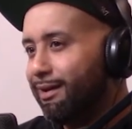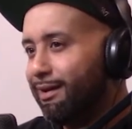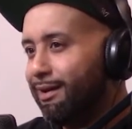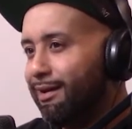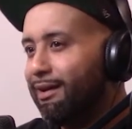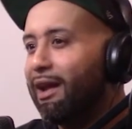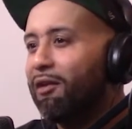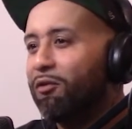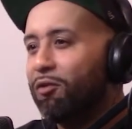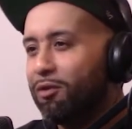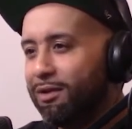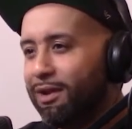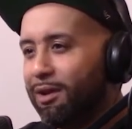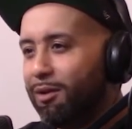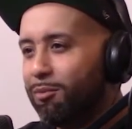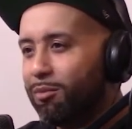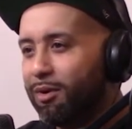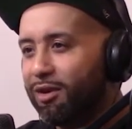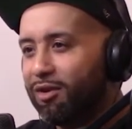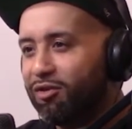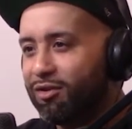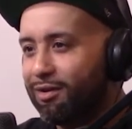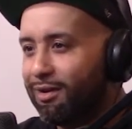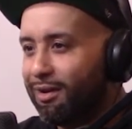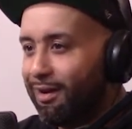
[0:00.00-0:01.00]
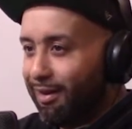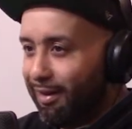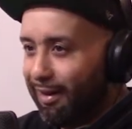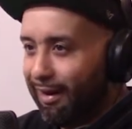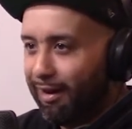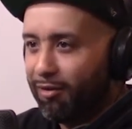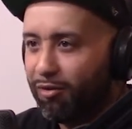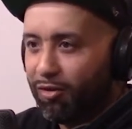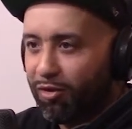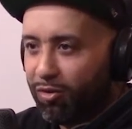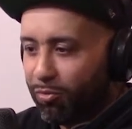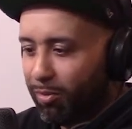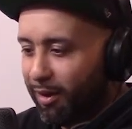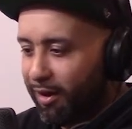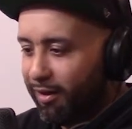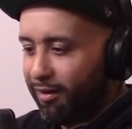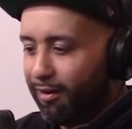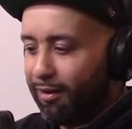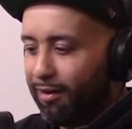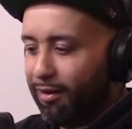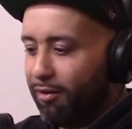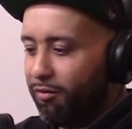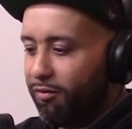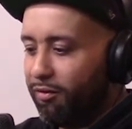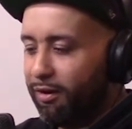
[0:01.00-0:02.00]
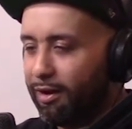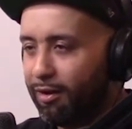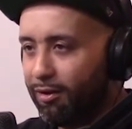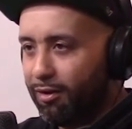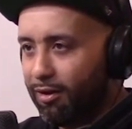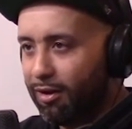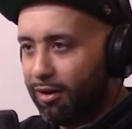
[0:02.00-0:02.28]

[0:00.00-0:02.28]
Like for temperature, it's like just basically the varying